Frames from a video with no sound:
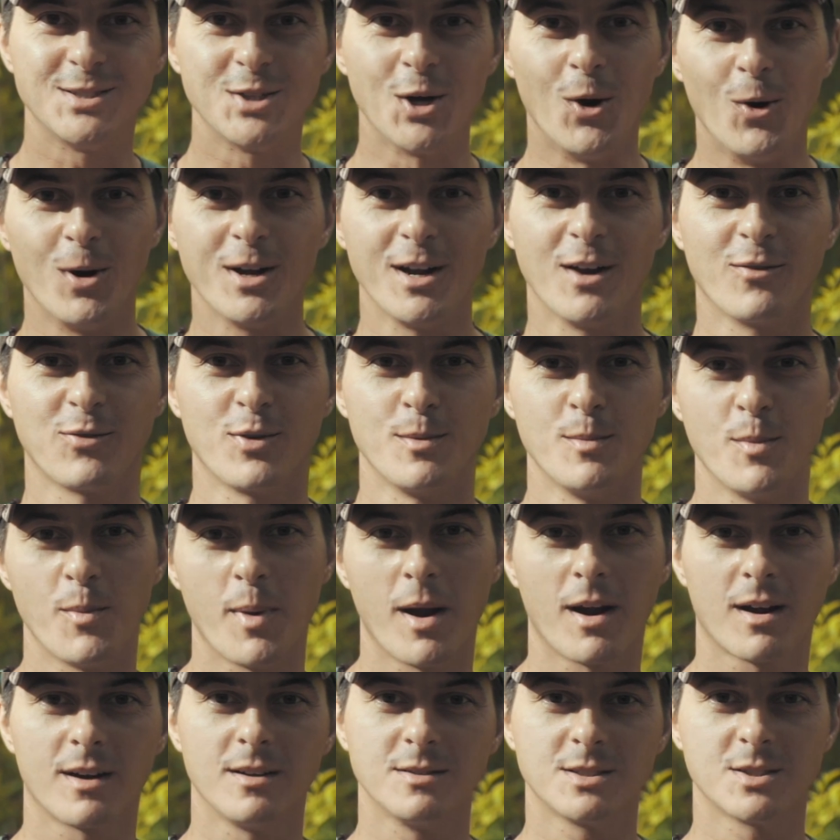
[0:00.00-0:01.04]
Joel here from
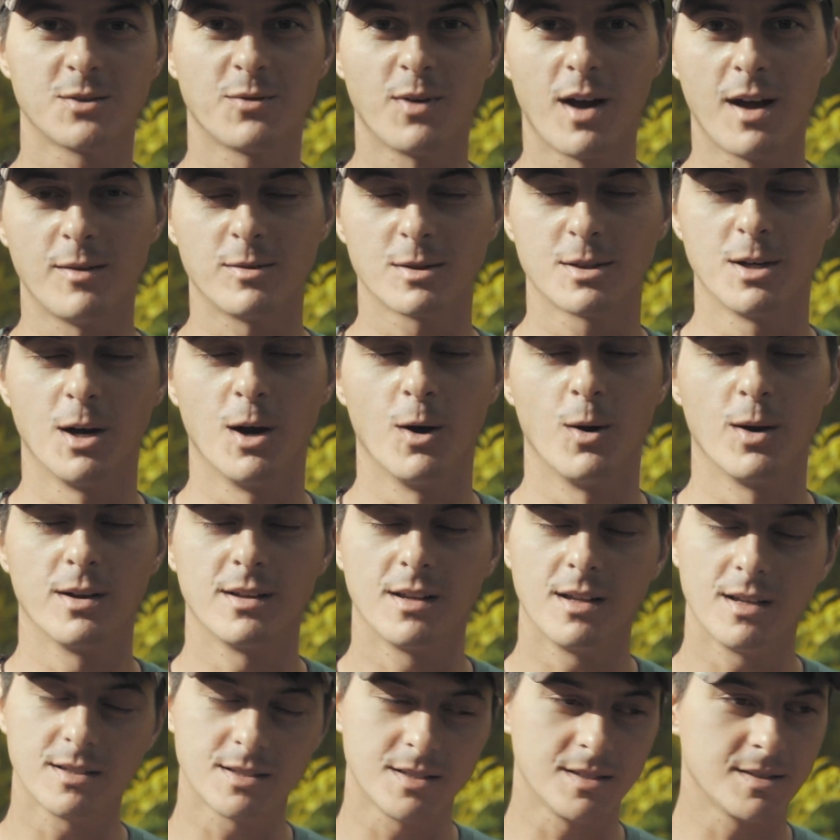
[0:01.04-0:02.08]
American Survival Co.
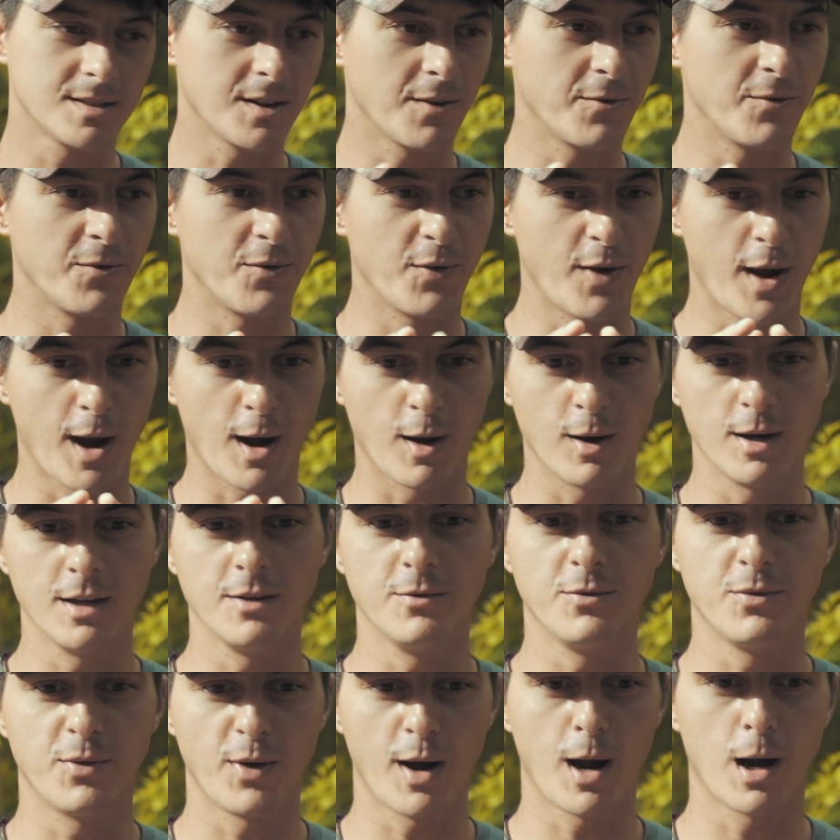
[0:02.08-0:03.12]
and this is a very,
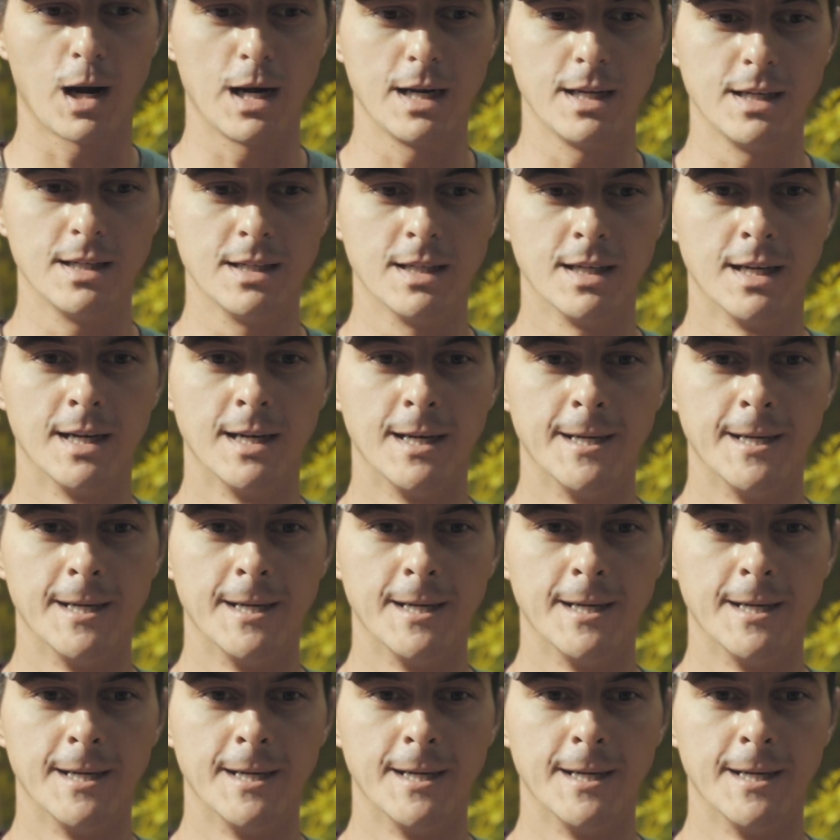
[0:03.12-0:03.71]
very